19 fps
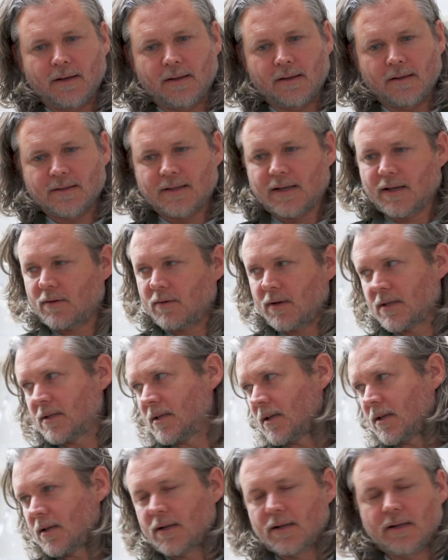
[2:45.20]
And there's that
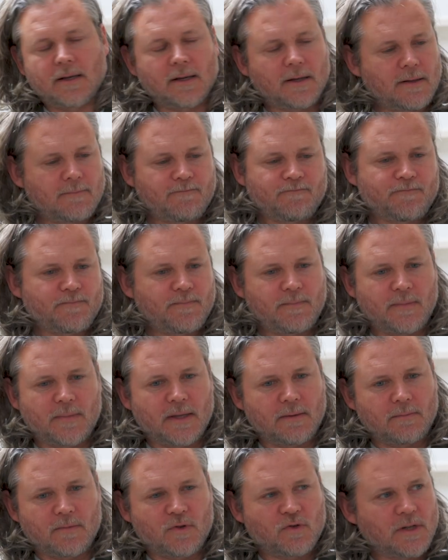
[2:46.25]
crazy kind of like
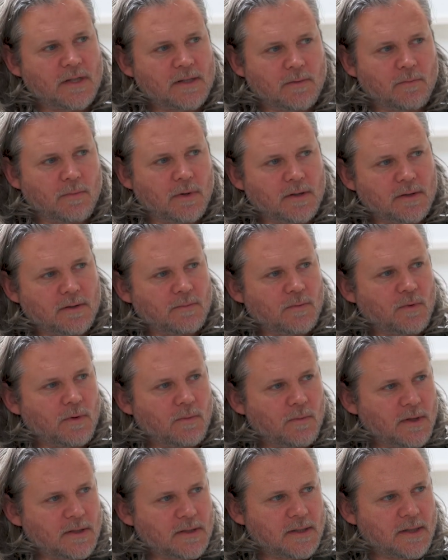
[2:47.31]
the trees can blossom more
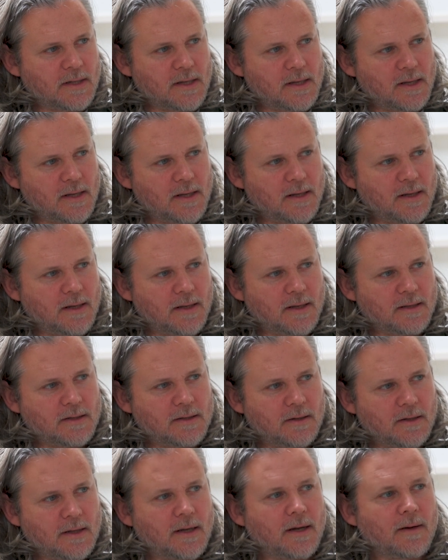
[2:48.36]
than once in a year. And
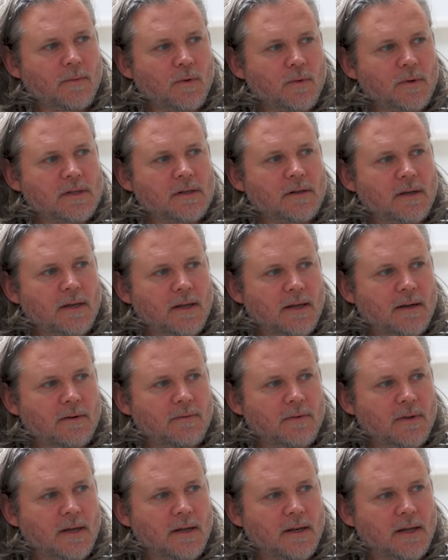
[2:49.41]
so, yeah, I'm always looking
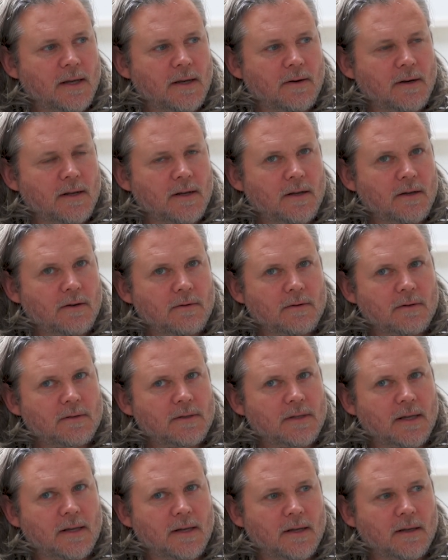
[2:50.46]
out for that now, and I don't
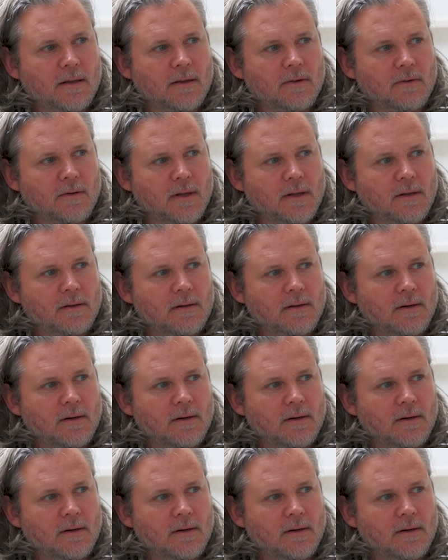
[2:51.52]
see an end to it.